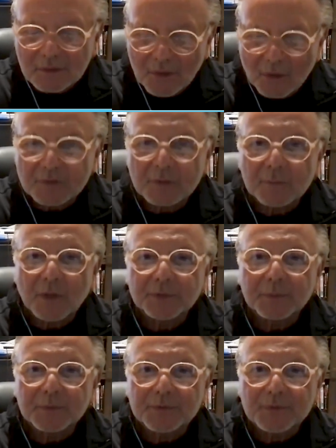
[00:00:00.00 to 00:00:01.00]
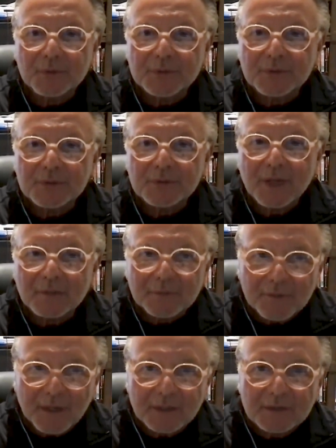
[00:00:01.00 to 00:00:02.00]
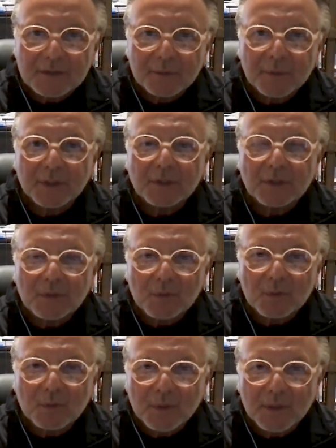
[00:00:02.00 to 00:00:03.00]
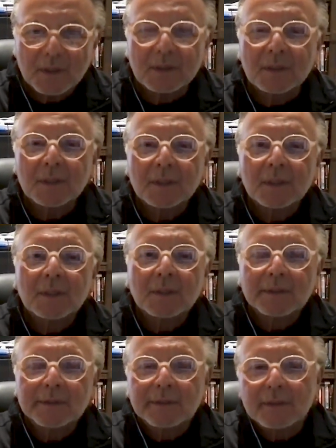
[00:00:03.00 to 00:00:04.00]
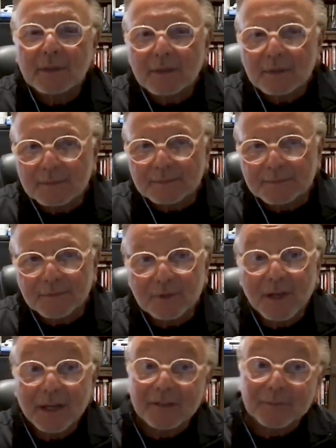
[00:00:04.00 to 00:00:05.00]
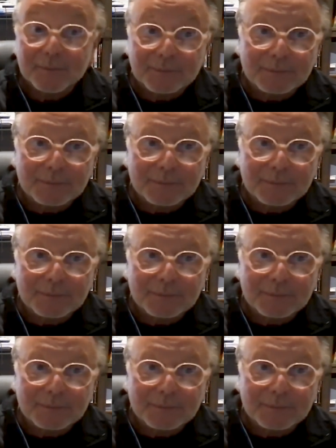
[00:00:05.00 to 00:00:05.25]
go to multiple sources and find somebody who will, I